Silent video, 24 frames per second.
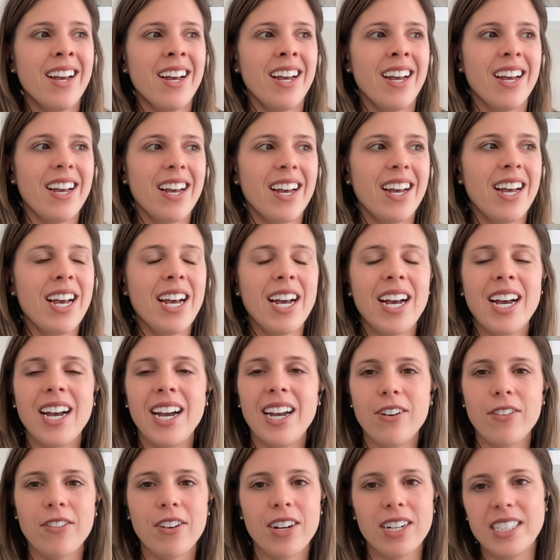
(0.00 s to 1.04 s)
uh, I
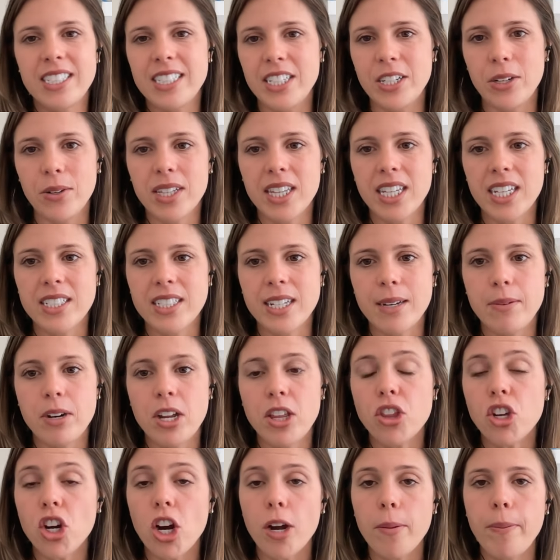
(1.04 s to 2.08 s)
don't want to deal with this. So I'm going
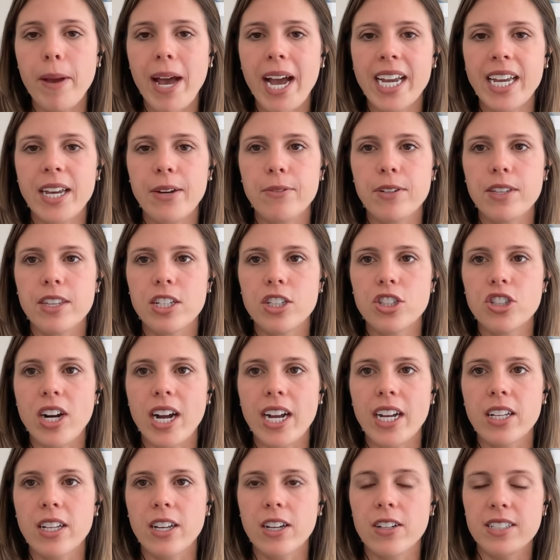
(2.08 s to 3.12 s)
to throw it back in with the dry
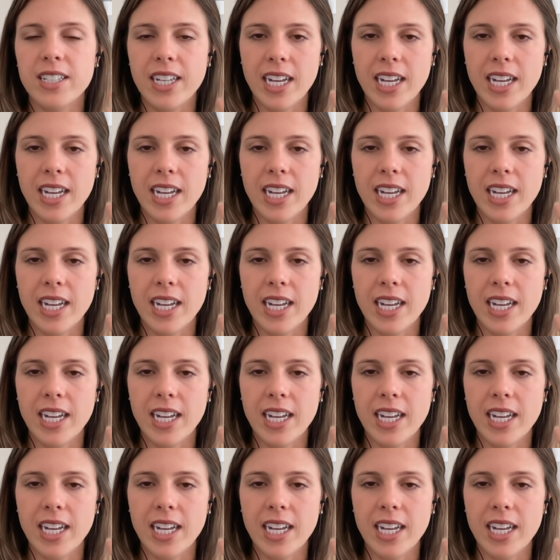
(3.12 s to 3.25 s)
clothes.